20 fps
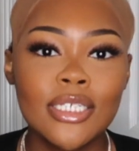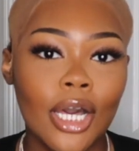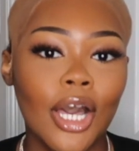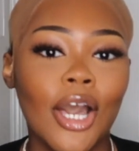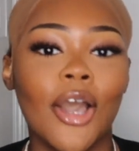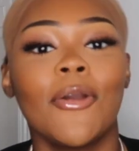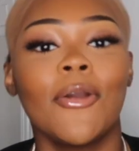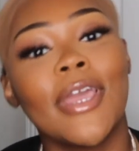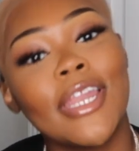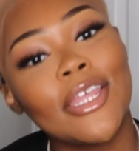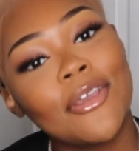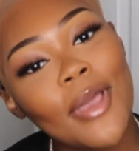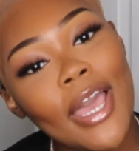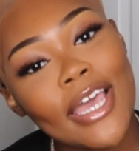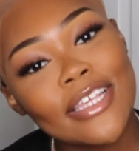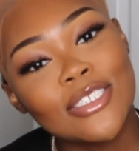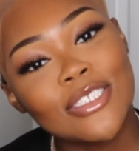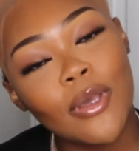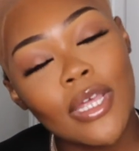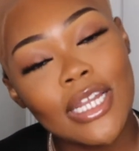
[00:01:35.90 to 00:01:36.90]
Alrighty, you
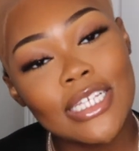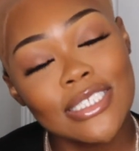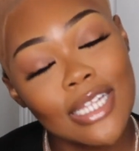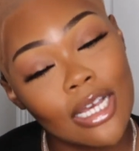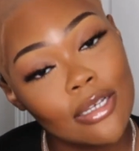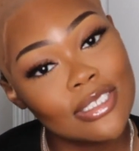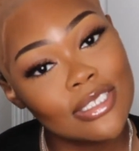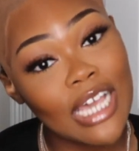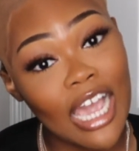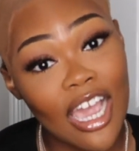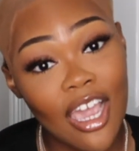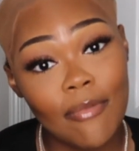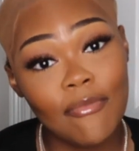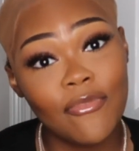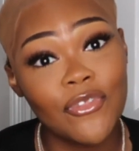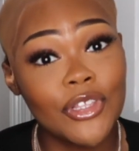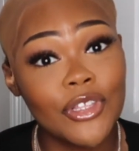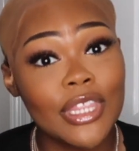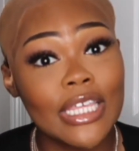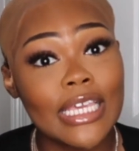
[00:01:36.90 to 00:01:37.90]
guys, so it is now time
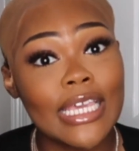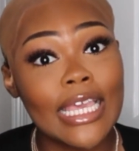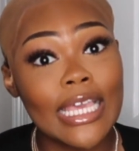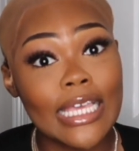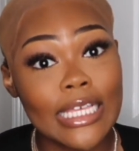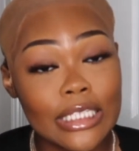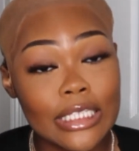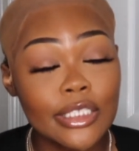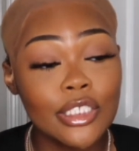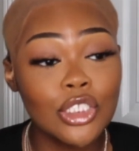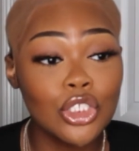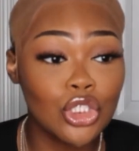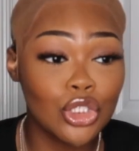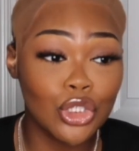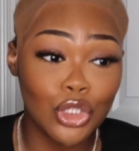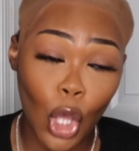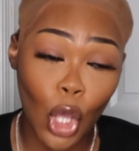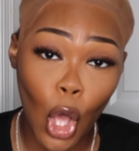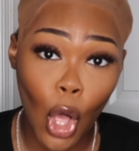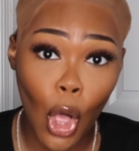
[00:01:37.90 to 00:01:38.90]
for the
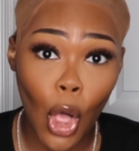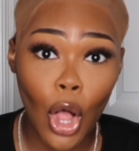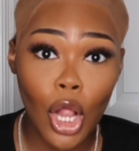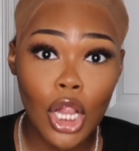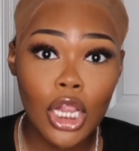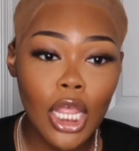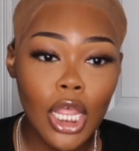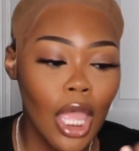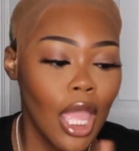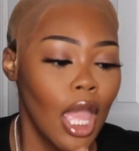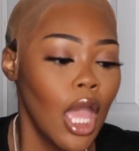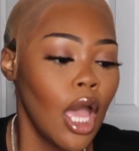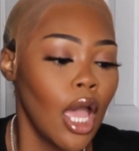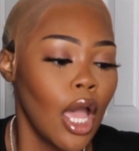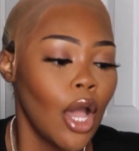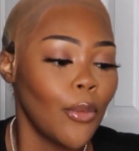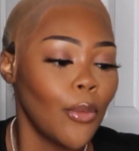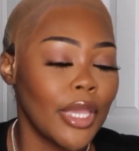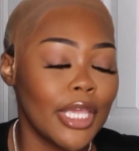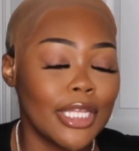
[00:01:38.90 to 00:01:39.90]
install,
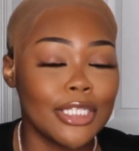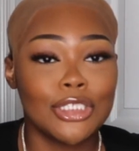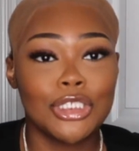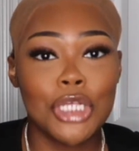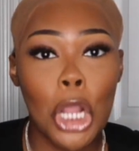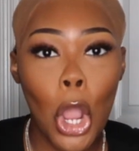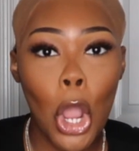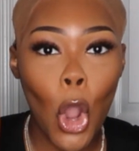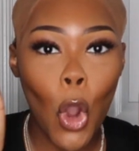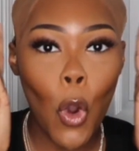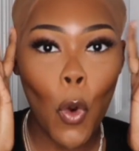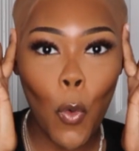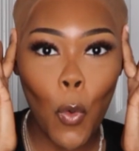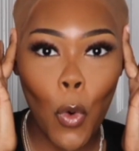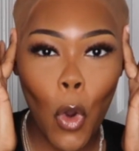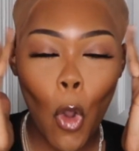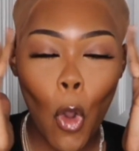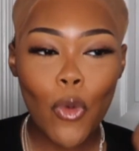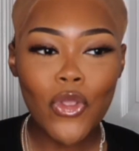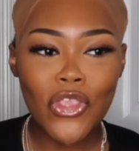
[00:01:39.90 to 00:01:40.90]
which,
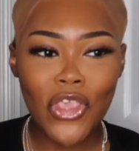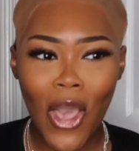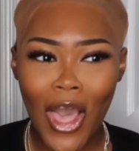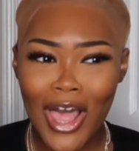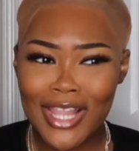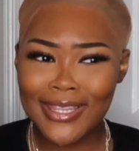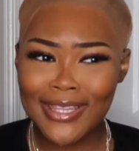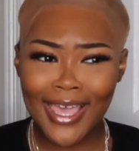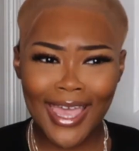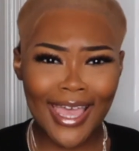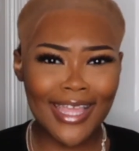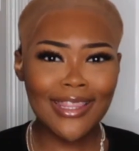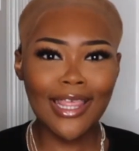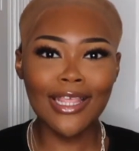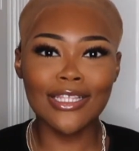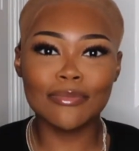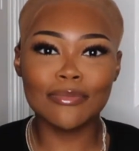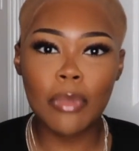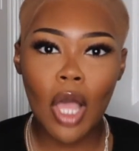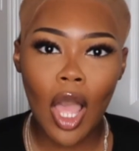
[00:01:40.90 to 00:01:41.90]
whoa, y'all, look at
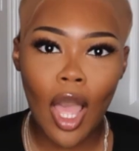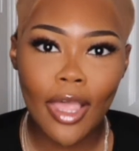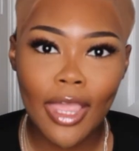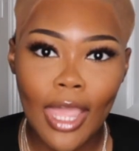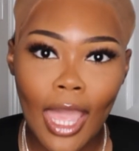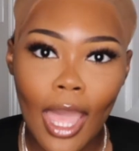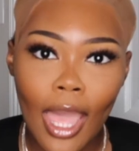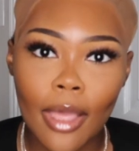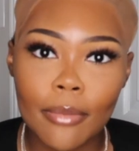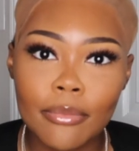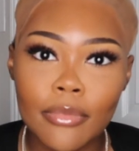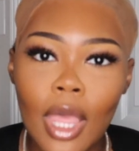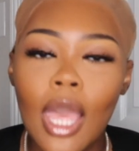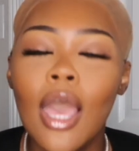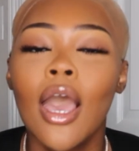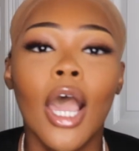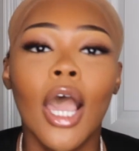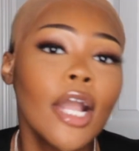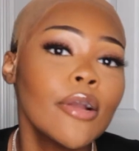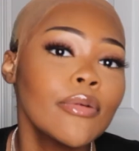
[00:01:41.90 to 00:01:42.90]
this bald cap.
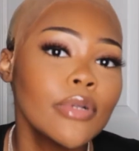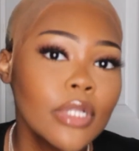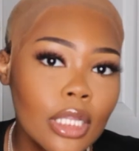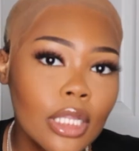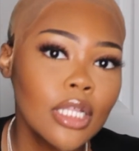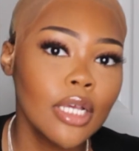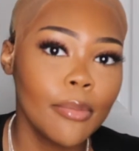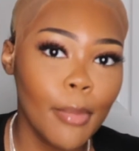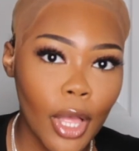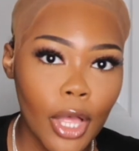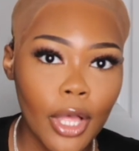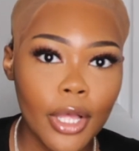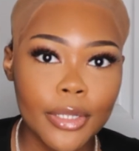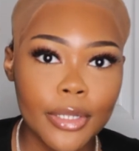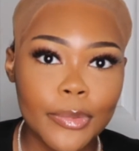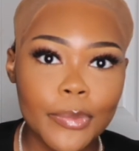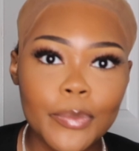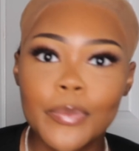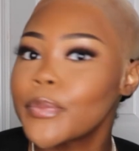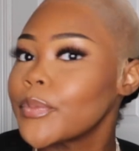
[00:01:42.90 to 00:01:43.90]
I really look
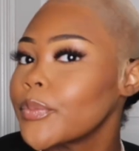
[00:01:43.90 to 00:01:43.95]
bald.